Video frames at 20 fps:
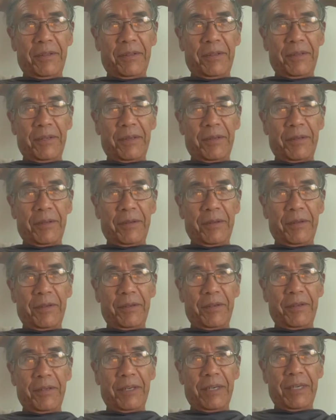I think
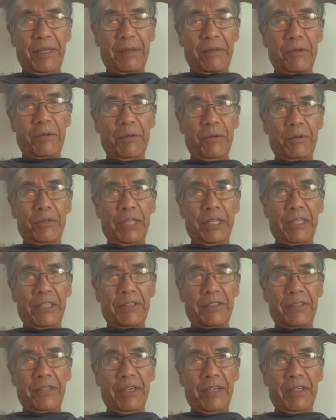I'll call that
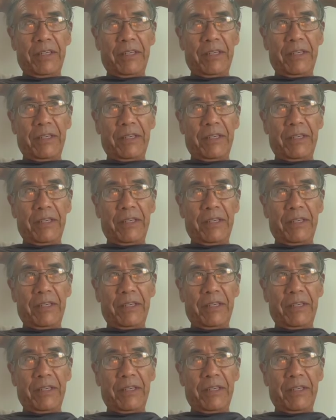state